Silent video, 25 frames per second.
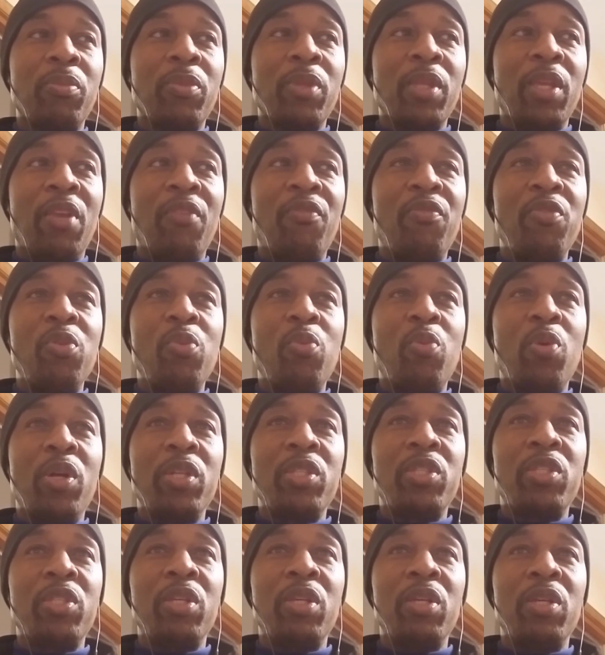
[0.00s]
if you want
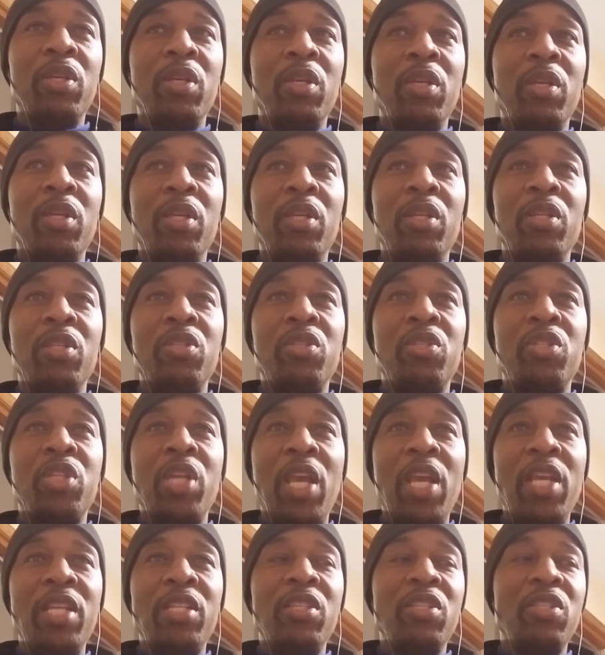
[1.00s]
to
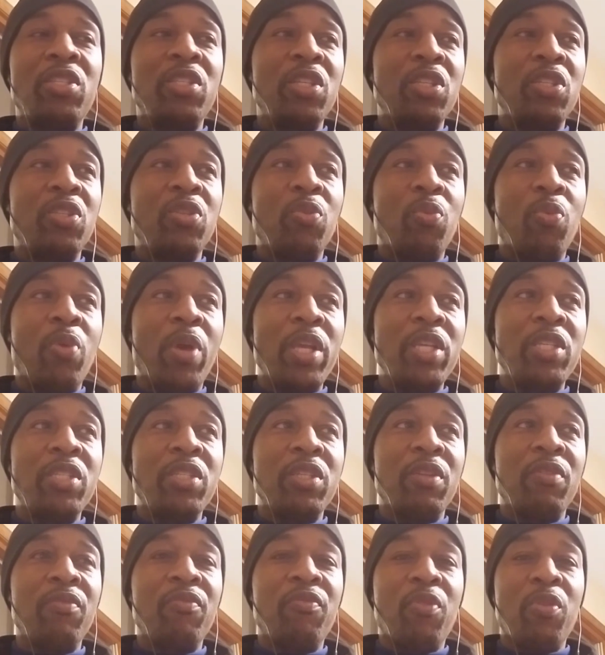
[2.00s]
change a
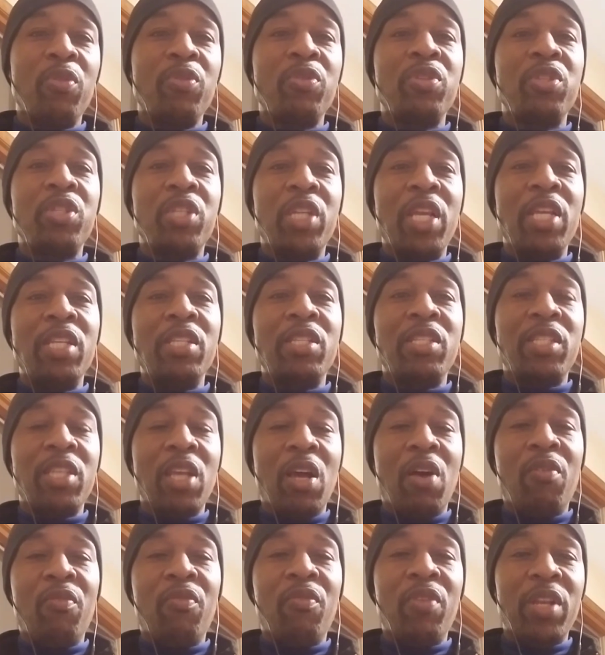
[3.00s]
situation, first change
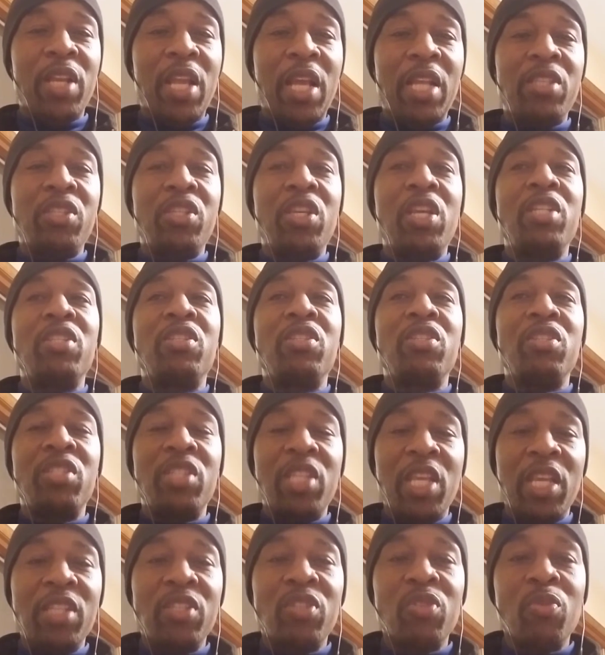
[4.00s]
self, and that changes
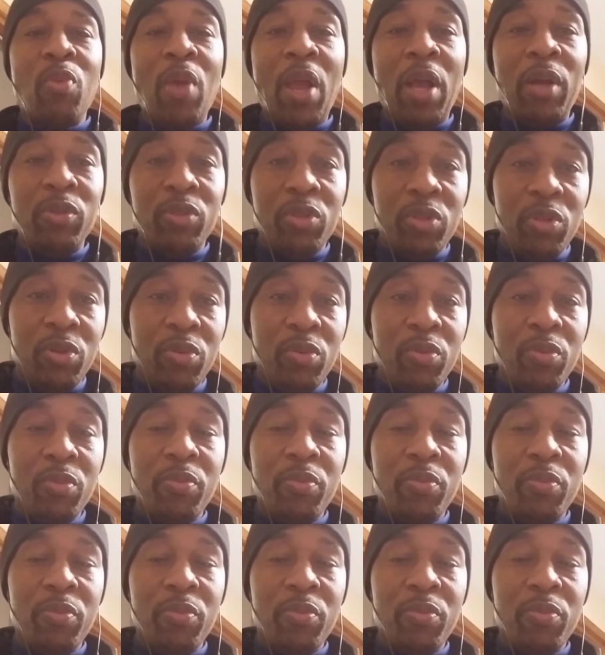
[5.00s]
things around you.